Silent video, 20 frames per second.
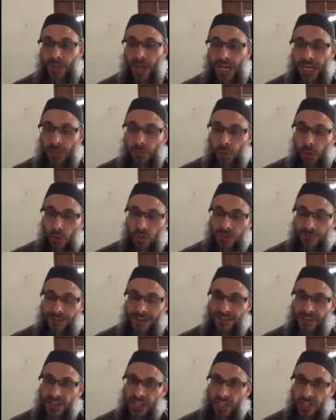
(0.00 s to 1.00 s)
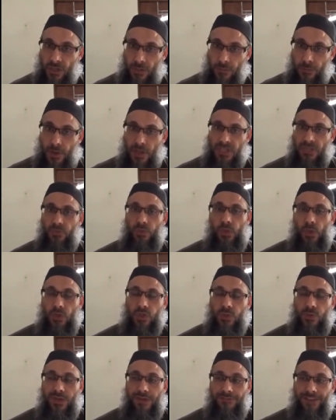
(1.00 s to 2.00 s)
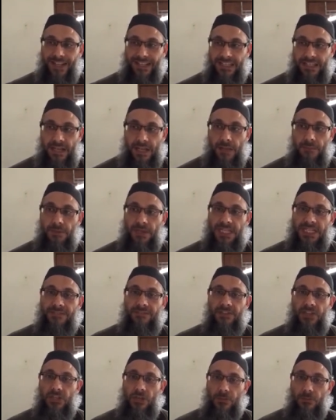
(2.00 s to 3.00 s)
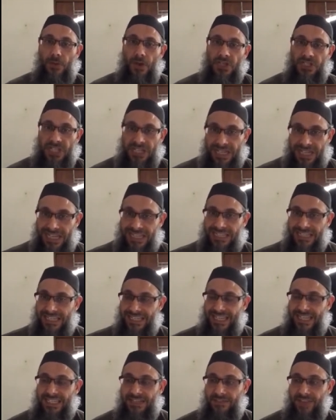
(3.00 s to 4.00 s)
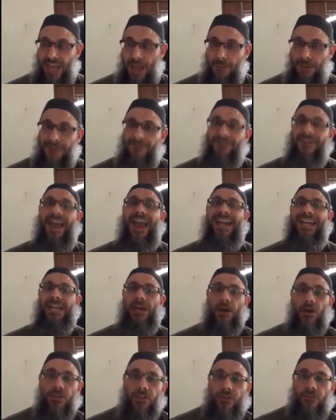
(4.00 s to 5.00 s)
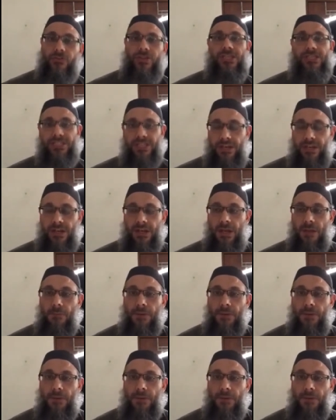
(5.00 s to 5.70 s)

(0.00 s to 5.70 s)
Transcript: And you will also find that the young person will also be affected, because if a young person needs an intensive care bed for any other reason,